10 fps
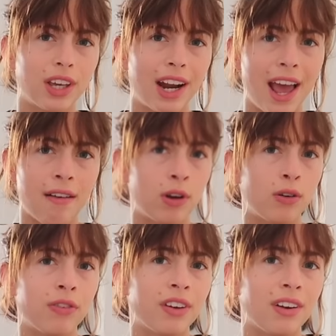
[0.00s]
I have it
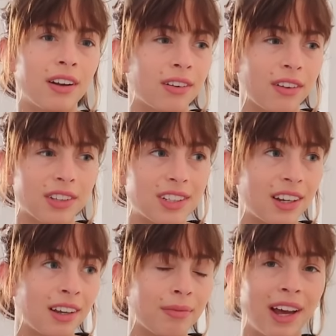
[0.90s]
all figured out all the
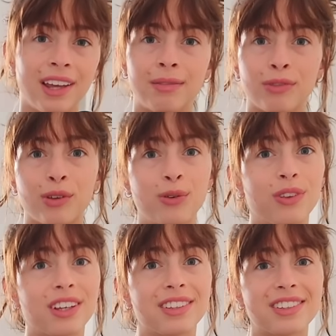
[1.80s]
time. I am
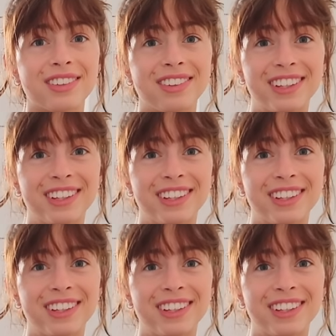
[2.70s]
clueless.